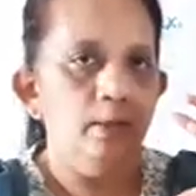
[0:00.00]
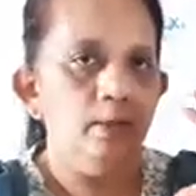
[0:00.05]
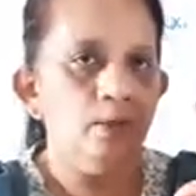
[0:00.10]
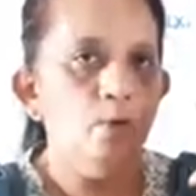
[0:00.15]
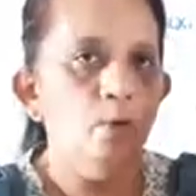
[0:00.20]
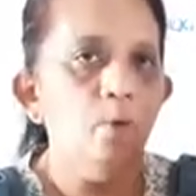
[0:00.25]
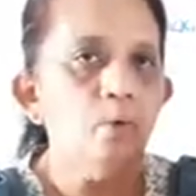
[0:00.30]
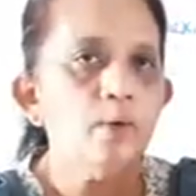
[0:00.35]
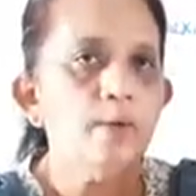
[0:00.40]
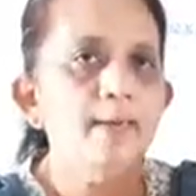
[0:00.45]

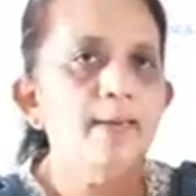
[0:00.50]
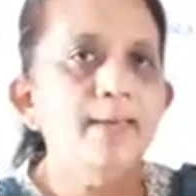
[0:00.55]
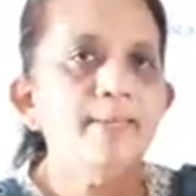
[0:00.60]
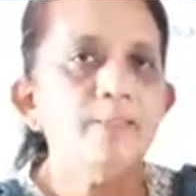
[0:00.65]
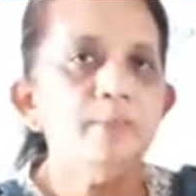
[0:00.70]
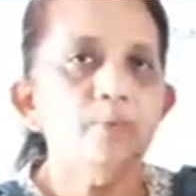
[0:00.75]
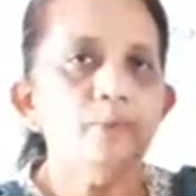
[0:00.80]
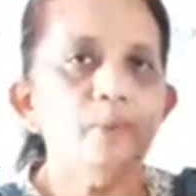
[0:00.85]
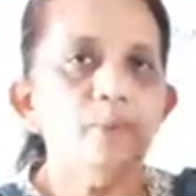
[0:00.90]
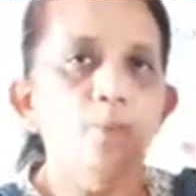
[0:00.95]

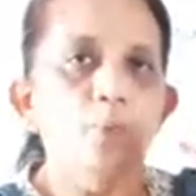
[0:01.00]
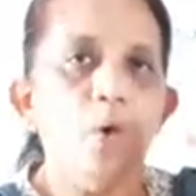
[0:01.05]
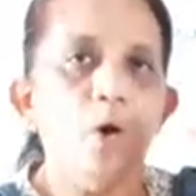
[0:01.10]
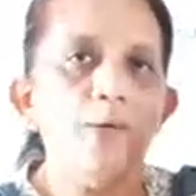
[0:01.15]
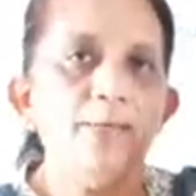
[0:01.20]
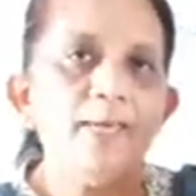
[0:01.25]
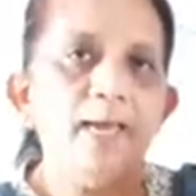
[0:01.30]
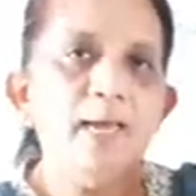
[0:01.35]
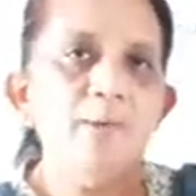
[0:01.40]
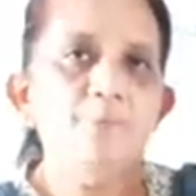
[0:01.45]
correlate with
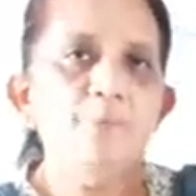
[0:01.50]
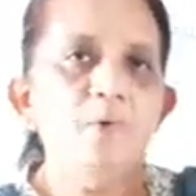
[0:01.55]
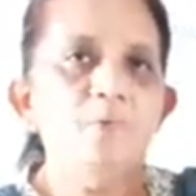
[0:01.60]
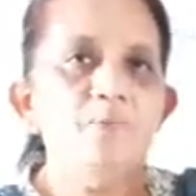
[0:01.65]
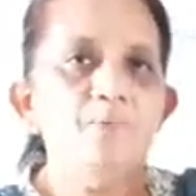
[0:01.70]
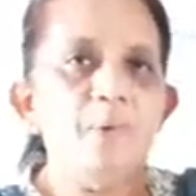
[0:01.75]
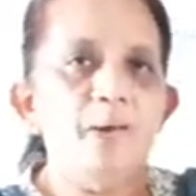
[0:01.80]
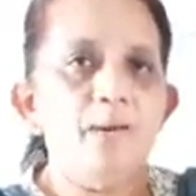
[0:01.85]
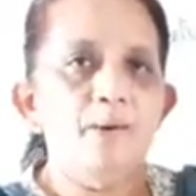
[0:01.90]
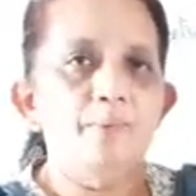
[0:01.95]
what type
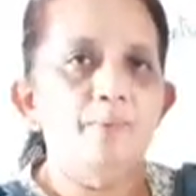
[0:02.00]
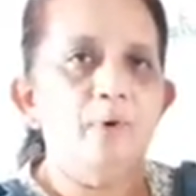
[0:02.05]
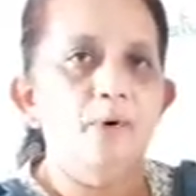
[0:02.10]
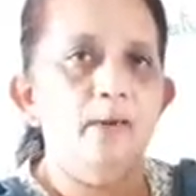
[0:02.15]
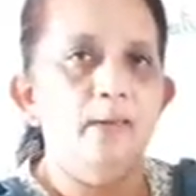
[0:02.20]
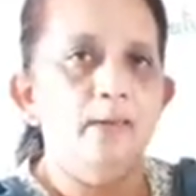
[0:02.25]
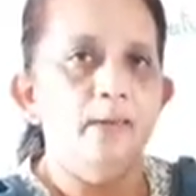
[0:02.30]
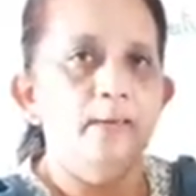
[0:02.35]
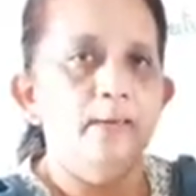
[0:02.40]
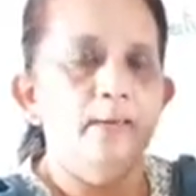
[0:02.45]
of
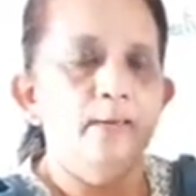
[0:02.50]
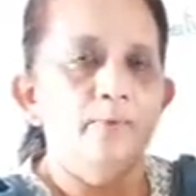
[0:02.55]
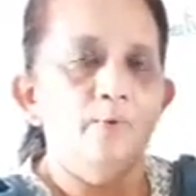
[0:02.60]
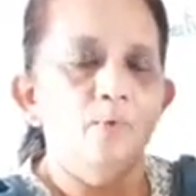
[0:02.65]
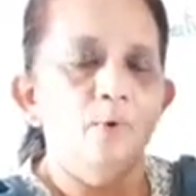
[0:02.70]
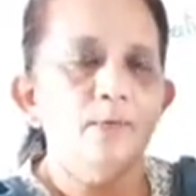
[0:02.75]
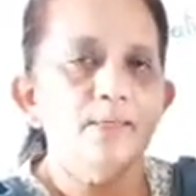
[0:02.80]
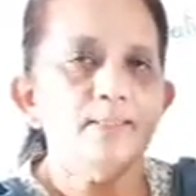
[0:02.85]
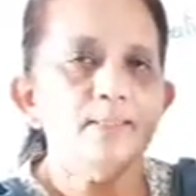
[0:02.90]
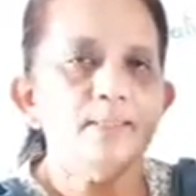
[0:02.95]
parabola.
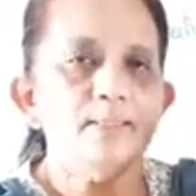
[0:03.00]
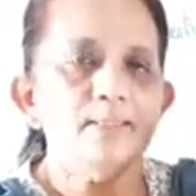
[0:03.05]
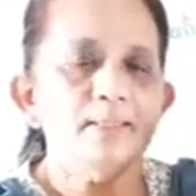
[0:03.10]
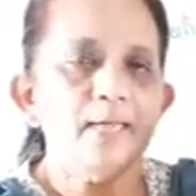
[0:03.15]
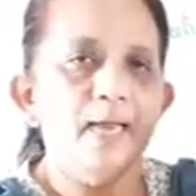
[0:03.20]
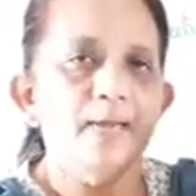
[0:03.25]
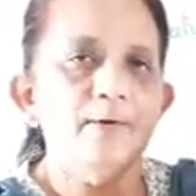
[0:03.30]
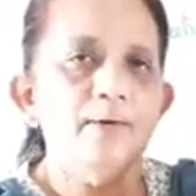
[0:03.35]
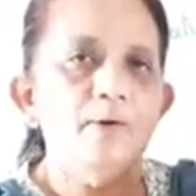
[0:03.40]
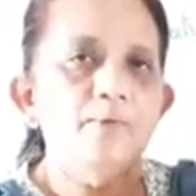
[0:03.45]
What is the
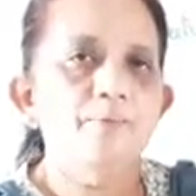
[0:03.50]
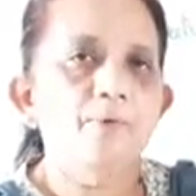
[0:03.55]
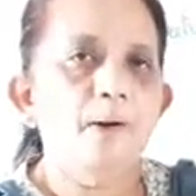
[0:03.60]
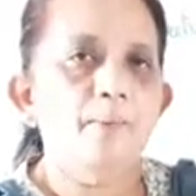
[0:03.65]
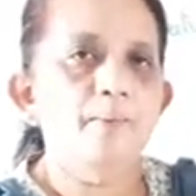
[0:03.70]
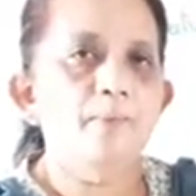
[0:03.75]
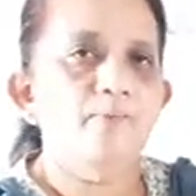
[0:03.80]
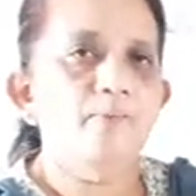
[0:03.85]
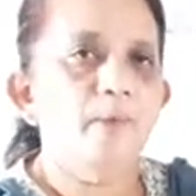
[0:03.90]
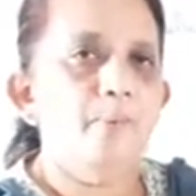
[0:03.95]
standard
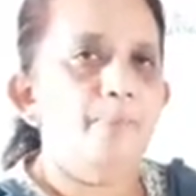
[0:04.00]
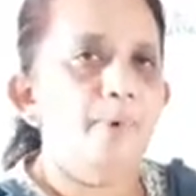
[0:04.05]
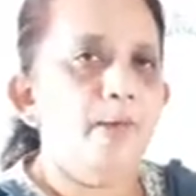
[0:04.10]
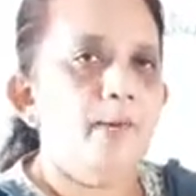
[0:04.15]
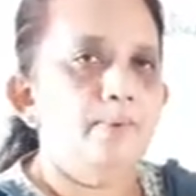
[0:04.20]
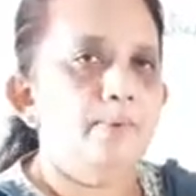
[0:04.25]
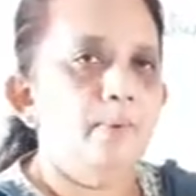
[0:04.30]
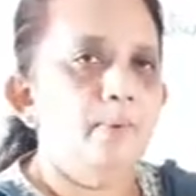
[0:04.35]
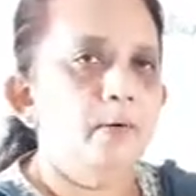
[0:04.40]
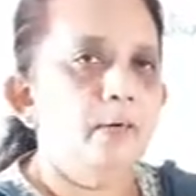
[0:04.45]
form of the
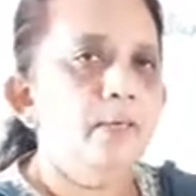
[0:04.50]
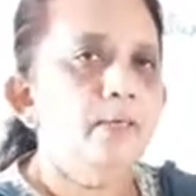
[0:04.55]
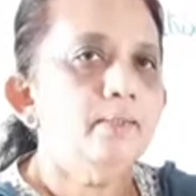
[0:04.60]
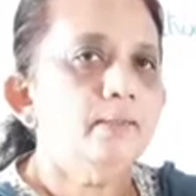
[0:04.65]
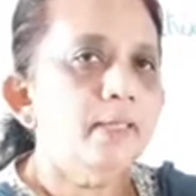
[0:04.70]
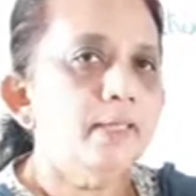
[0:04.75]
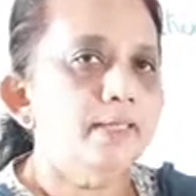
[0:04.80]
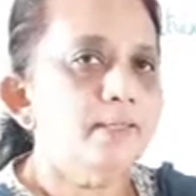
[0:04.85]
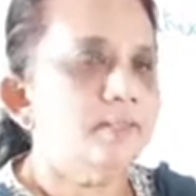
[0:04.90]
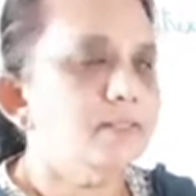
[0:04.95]
parabola
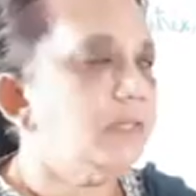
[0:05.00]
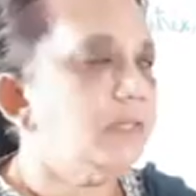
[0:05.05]
that